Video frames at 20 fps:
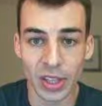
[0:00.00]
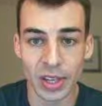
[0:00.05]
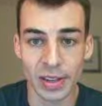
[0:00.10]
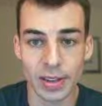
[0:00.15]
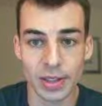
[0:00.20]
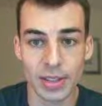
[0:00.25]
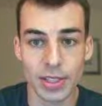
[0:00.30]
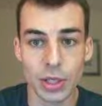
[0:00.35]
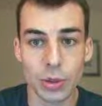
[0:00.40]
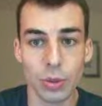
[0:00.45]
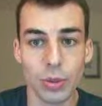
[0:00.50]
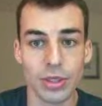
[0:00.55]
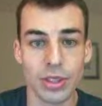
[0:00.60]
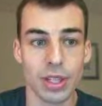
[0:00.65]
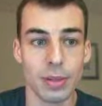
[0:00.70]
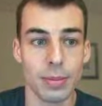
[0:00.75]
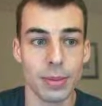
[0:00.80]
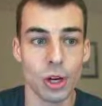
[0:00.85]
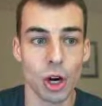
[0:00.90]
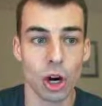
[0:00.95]
The sequence can
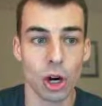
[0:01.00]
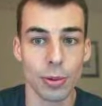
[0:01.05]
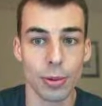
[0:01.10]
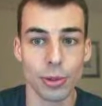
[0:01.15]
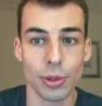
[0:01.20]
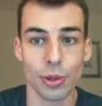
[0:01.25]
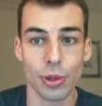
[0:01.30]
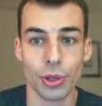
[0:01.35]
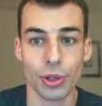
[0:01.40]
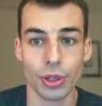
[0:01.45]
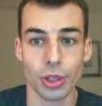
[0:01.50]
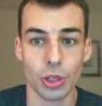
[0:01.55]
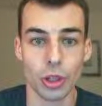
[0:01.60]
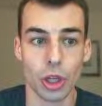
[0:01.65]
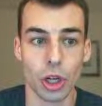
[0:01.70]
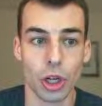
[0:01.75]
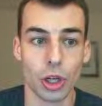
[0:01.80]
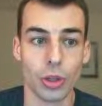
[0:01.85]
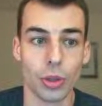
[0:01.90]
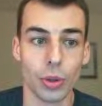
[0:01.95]
be arbitrarily
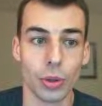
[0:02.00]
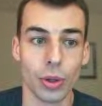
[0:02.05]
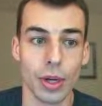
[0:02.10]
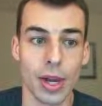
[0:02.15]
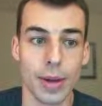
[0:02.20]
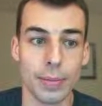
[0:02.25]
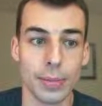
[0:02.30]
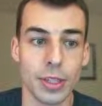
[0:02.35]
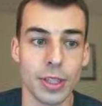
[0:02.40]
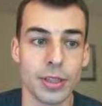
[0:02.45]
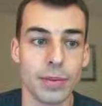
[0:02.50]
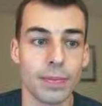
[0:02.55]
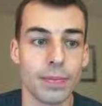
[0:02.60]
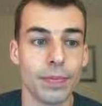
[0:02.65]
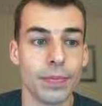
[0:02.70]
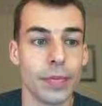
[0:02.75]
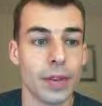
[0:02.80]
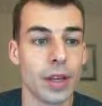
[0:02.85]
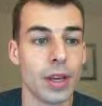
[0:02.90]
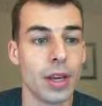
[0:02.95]
long or empty.
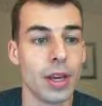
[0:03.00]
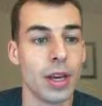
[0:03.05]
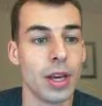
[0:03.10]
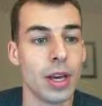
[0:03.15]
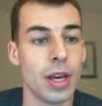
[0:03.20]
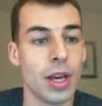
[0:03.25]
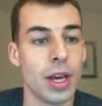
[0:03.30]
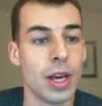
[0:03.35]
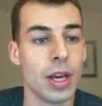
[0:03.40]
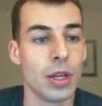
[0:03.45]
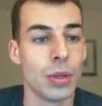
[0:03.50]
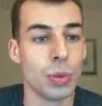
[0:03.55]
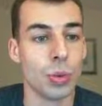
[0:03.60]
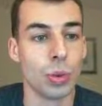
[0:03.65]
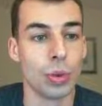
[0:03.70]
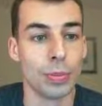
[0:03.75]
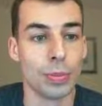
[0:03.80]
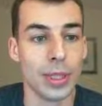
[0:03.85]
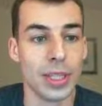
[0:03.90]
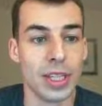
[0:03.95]
We will
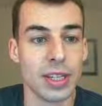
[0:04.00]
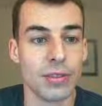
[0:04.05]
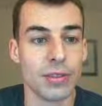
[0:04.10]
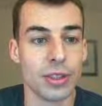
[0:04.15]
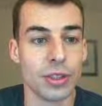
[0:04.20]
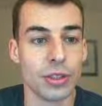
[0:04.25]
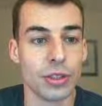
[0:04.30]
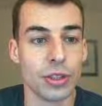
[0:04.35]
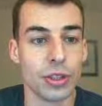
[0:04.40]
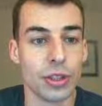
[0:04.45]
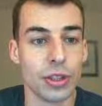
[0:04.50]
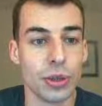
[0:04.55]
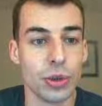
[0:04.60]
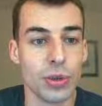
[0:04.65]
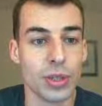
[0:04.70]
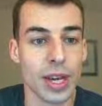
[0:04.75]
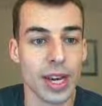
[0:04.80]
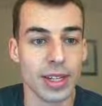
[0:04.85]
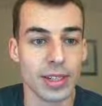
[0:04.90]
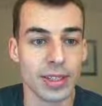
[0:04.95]
be given q
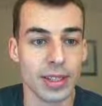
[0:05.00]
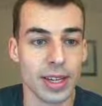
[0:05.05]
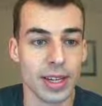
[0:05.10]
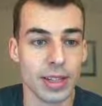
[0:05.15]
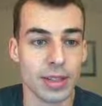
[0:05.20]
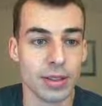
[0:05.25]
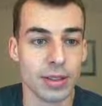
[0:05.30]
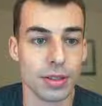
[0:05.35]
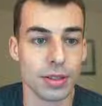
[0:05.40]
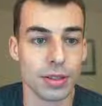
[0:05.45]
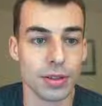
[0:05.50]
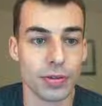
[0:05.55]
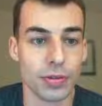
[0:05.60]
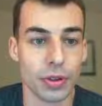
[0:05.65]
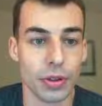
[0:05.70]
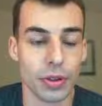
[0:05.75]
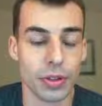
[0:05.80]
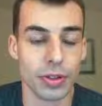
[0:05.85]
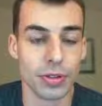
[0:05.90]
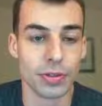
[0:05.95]
test cases for
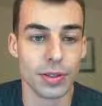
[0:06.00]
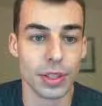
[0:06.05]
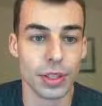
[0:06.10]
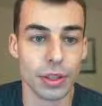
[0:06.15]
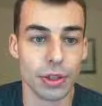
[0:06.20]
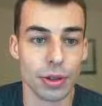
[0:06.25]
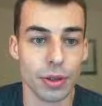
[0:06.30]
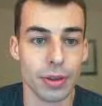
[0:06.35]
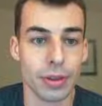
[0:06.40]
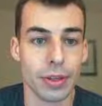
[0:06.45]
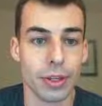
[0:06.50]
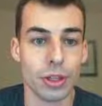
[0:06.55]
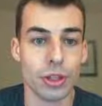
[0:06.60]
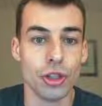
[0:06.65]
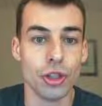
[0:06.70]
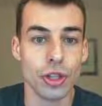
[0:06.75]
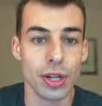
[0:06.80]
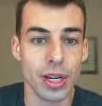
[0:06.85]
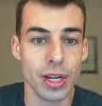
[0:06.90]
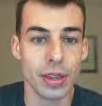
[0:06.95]
this feature. The
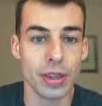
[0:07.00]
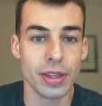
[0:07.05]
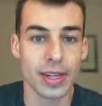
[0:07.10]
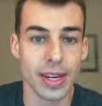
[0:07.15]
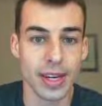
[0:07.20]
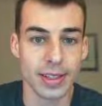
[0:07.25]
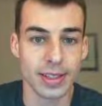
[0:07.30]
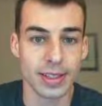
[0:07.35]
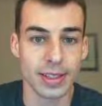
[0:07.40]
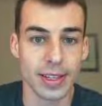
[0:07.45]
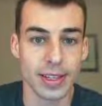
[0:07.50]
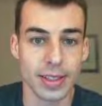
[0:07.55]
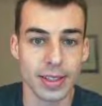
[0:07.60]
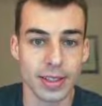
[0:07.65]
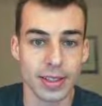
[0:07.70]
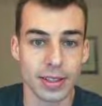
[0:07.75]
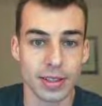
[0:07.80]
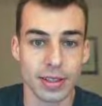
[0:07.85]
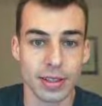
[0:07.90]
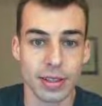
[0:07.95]
jth test case
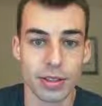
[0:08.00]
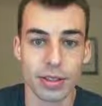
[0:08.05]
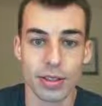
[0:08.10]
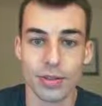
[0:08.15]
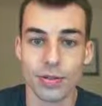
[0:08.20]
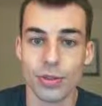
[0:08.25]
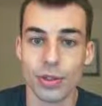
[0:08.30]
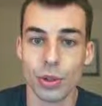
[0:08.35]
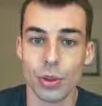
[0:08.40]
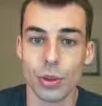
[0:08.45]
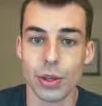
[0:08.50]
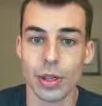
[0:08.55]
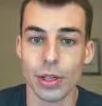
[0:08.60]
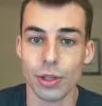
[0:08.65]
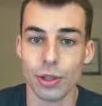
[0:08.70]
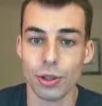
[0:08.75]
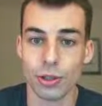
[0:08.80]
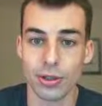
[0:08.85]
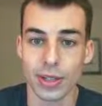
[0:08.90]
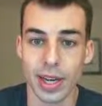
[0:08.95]
consists of two
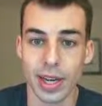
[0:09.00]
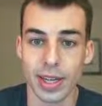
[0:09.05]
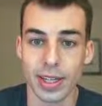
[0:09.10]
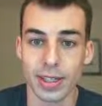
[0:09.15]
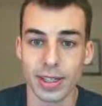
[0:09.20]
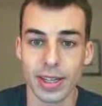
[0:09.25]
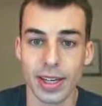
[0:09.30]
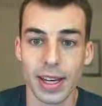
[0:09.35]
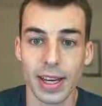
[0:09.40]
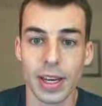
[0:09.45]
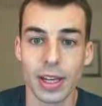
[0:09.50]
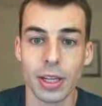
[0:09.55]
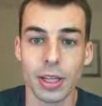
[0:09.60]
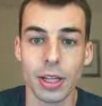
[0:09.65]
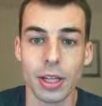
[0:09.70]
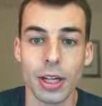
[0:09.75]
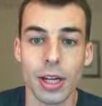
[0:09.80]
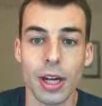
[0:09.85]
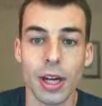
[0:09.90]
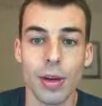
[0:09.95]
integers I and k.
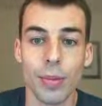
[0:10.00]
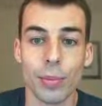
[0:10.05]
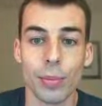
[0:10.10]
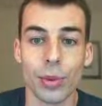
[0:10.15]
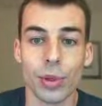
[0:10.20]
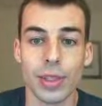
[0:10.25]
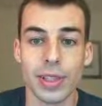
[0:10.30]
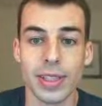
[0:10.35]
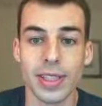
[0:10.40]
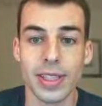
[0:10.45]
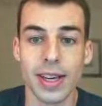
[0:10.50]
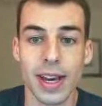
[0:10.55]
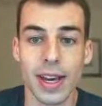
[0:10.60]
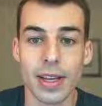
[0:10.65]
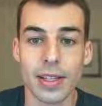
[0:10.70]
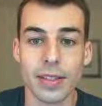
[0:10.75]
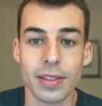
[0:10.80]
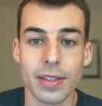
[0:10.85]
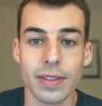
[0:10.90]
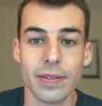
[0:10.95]
Print
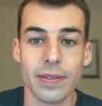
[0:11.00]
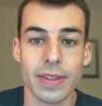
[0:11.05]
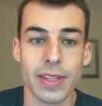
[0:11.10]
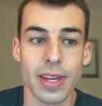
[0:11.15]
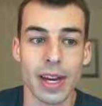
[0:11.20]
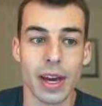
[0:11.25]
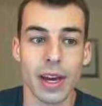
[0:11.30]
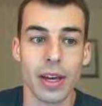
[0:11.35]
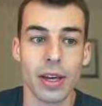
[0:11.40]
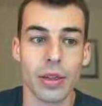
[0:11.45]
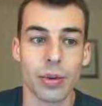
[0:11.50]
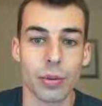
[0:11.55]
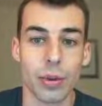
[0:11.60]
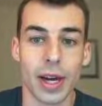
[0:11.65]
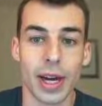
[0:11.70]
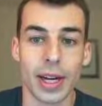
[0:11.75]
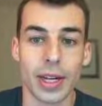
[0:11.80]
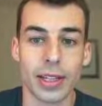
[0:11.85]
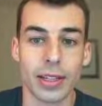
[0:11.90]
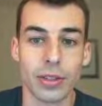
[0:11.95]
yes if the ith
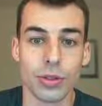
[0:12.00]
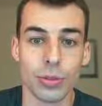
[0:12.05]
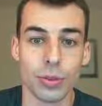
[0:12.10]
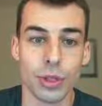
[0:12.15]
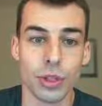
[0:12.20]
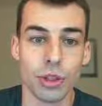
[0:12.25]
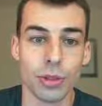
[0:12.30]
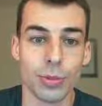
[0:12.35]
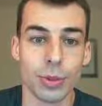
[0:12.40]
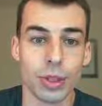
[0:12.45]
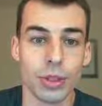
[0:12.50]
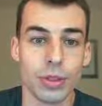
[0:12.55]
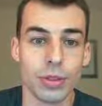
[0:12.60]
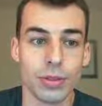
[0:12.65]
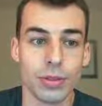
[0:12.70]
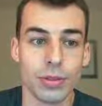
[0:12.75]
rock is reachable,